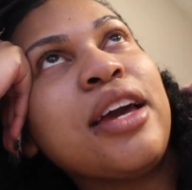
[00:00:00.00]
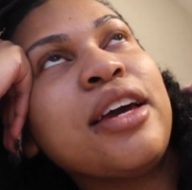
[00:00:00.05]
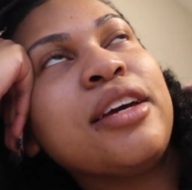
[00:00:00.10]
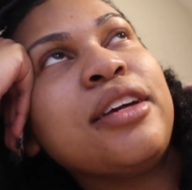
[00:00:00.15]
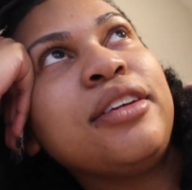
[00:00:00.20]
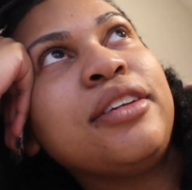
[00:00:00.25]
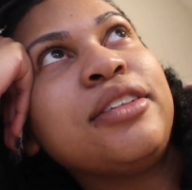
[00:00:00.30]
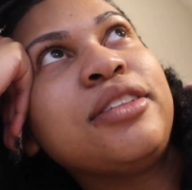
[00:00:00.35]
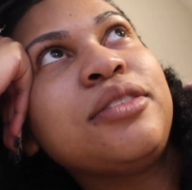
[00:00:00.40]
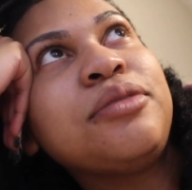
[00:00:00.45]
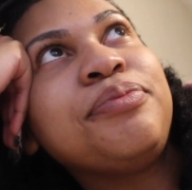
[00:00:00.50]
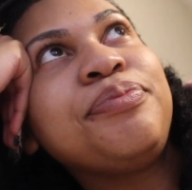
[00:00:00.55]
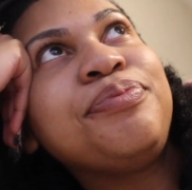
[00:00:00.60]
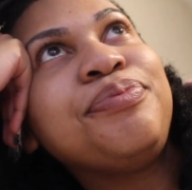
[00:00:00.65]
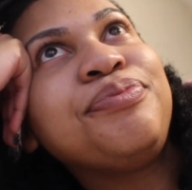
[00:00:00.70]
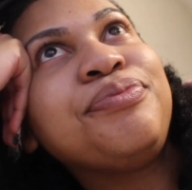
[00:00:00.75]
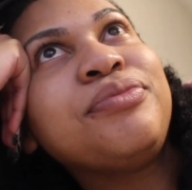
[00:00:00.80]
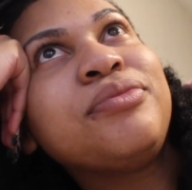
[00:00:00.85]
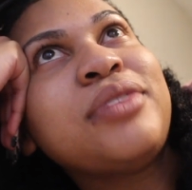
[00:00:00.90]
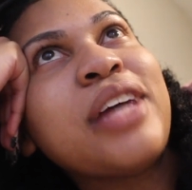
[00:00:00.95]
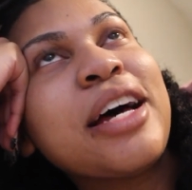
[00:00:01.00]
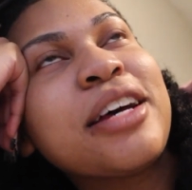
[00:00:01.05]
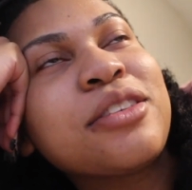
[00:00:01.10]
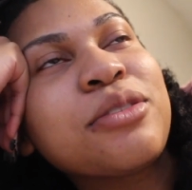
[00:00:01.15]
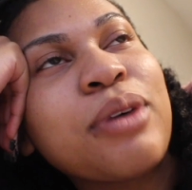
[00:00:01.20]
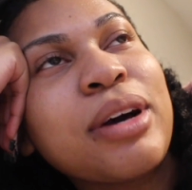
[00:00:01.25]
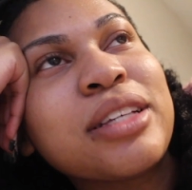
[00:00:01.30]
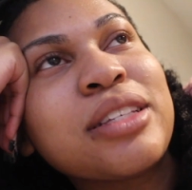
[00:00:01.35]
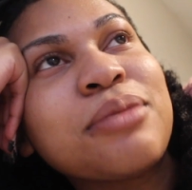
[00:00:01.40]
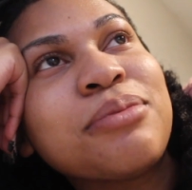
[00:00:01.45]
And
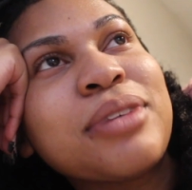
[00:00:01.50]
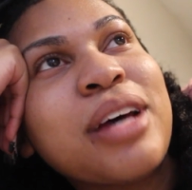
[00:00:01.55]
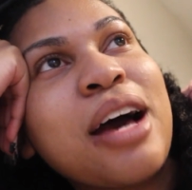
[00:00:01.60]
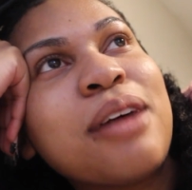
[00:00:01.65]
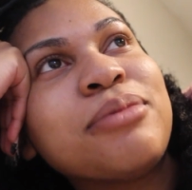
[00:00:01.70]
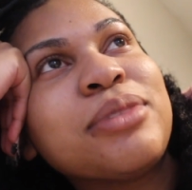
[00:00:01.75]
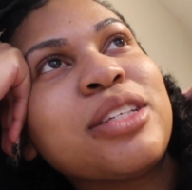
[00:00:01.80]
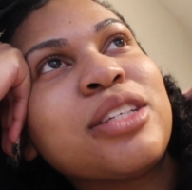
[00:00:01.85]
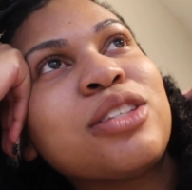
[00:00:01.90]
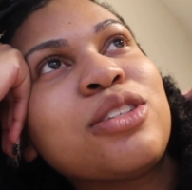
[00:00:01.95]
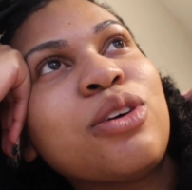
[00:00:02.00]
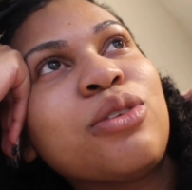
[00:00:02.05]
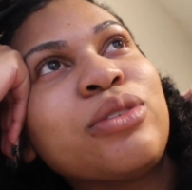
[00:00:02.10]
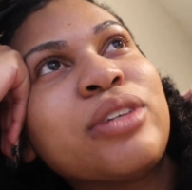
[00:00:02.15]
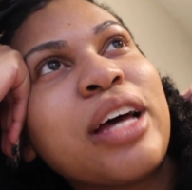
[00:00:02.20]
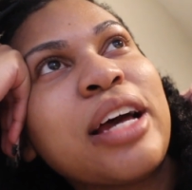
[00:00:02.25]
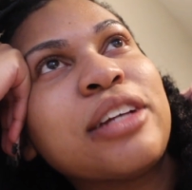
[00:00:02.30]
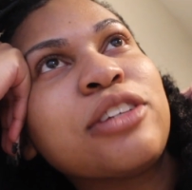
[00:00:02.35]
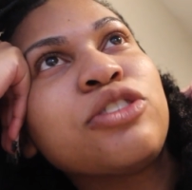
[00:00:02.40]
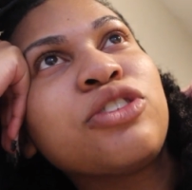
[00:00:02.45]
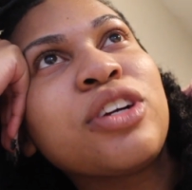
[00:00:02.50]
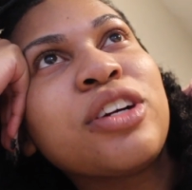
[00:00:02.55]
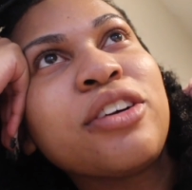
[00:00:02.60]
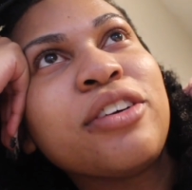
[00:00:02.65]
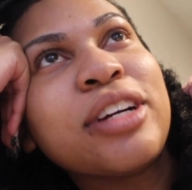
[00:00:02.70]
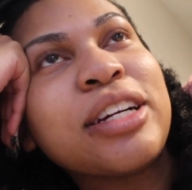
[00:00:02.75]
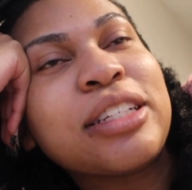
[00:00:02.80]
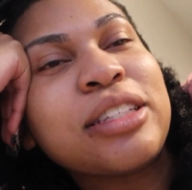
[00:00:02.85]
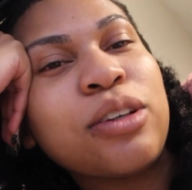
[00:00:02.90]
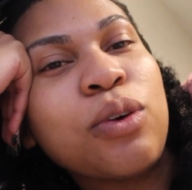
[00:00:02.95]
that's why sometimes it's so like
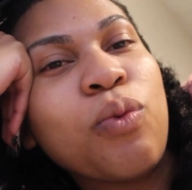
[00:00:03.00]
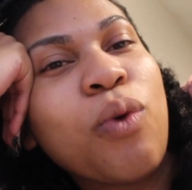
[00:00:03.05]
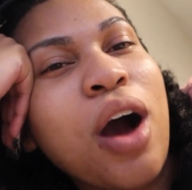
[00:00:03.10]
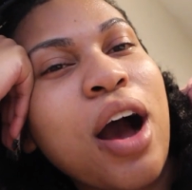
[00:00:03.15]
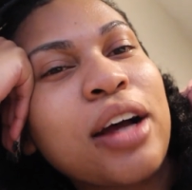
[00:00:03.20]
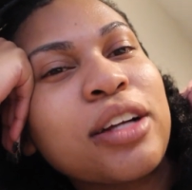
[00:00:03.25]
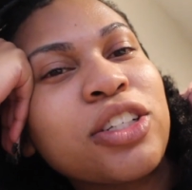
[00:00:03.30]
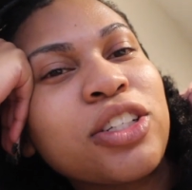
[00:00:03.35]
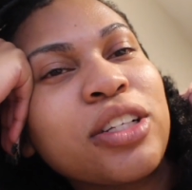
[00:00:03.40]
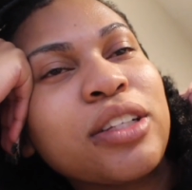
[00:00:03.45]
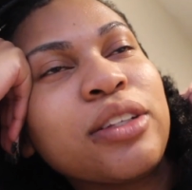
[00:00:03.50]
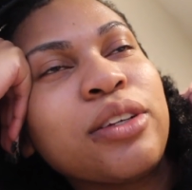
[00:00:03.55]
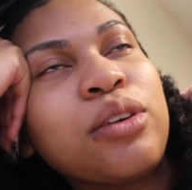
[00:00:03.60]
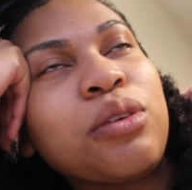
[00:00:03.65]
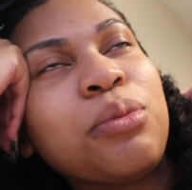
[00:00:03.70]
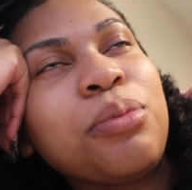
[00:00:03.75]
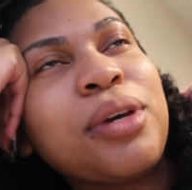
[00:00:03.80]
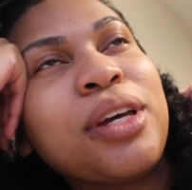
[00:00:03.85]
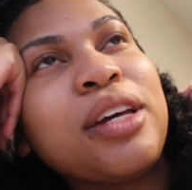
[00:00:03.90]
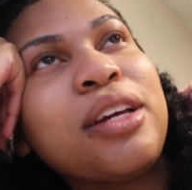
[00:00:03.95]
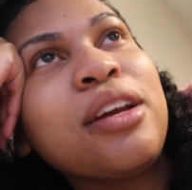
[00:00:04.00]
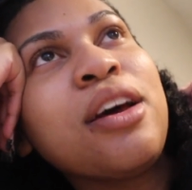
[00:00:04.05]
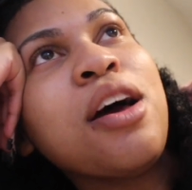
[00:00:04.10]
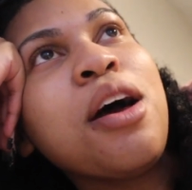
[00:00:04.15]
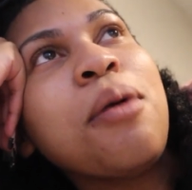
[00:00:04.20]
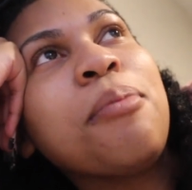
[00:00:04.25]
triggering to watch a little bit.